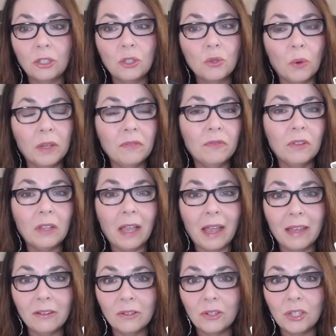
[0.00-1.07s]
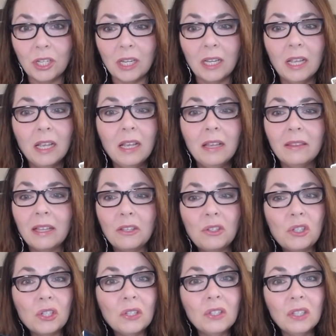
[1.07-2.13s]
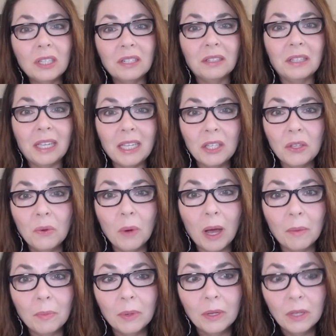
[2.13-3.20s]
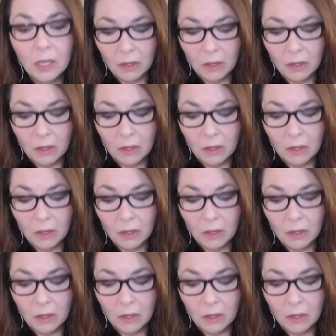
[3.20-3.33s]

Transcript: joyful energy that's just going to light you up